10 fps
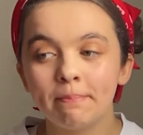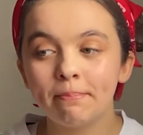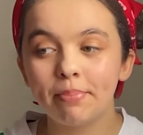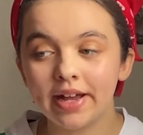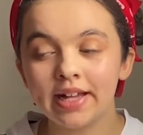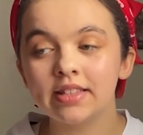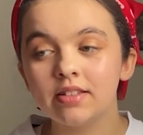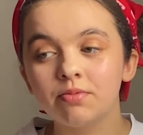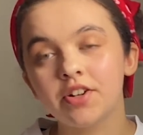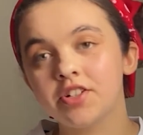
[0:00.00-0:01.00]
but
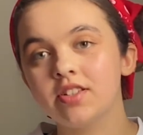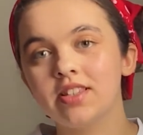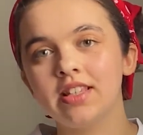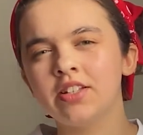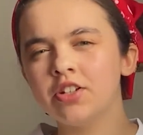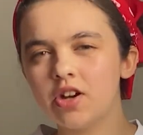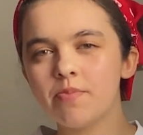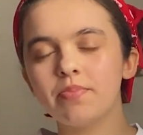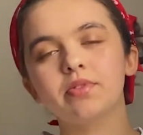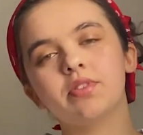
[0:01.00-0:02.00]
Russia's still in Europe,
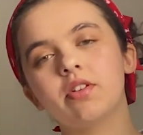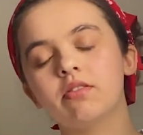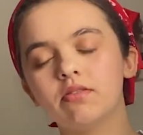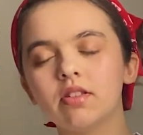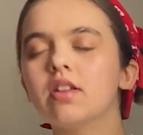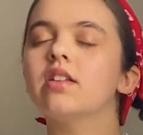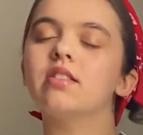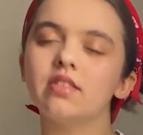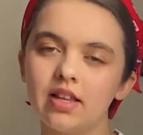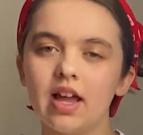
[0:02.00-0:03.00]
so
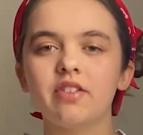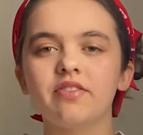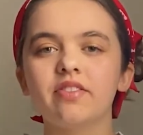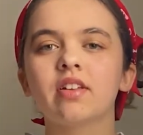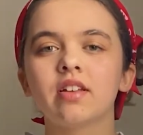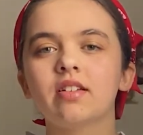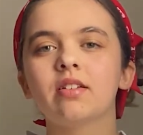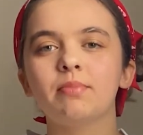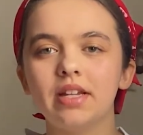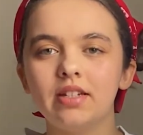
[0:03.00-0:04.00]
it's kind of a
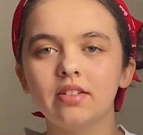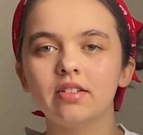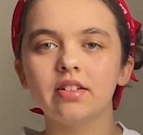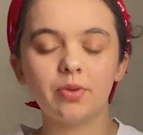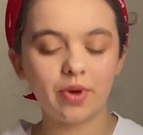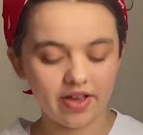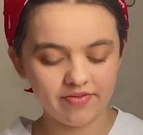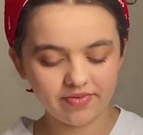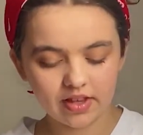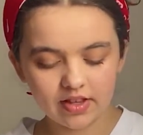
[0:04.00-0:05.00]
big deal in a way.
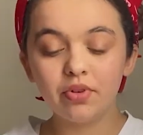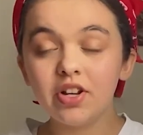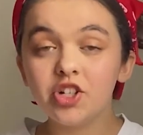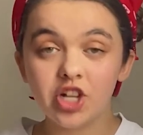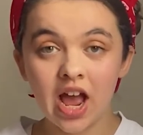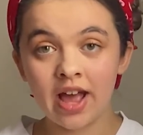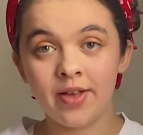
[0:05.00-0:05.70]
Fennecs